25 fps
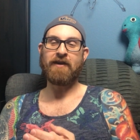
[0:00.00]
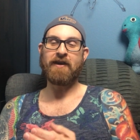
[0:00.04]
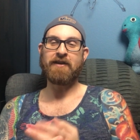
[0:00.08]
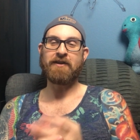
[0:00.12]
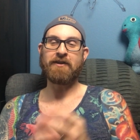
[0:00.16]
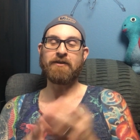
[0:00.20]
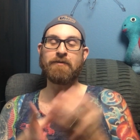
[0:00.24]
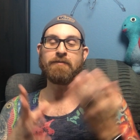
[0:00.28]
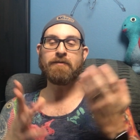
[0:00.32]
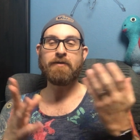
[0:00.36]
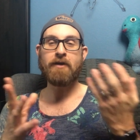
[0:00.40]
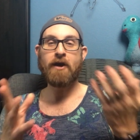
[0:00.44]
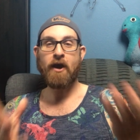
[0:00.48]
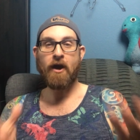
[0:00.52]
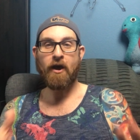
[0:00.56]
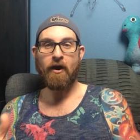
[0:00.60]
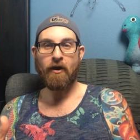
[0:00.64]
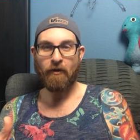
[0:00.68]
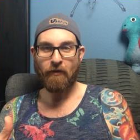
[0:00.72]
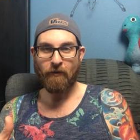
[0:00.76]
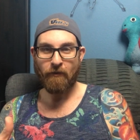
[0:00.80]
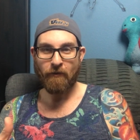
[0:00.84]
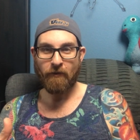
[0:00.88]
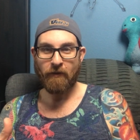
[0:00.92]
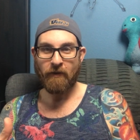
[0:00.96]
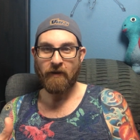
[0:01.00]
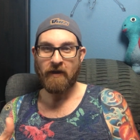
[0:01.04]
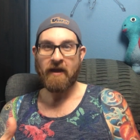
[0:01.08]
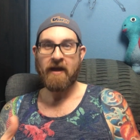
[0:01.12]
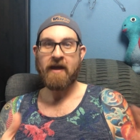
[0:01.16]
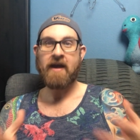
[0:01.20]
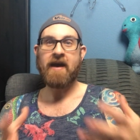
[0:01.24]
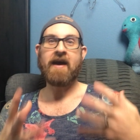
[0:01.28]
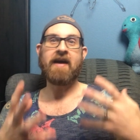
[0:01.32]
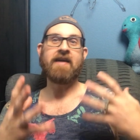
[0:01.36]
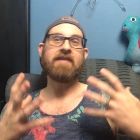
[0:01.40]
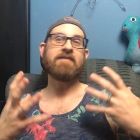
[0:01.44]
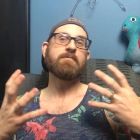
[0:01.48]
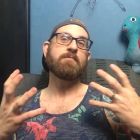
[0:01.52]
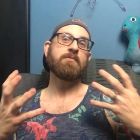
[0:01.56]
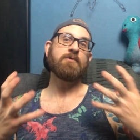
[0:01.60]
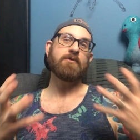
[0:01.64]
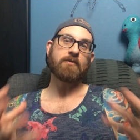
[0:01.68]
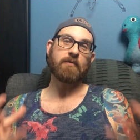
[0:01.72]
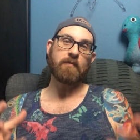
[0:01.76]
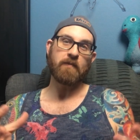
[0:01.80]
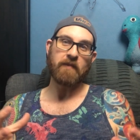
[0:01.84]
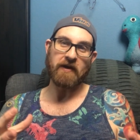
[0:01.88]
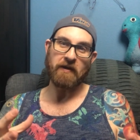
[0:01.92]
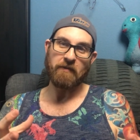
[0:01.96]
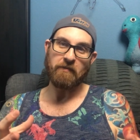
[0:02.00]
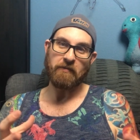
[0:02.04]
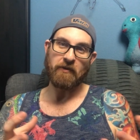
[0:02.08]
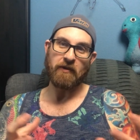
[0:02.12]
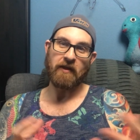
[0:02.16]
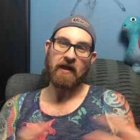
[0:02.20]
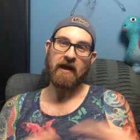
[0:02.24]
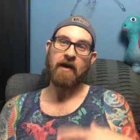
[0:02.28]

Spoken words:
And you know, as book people,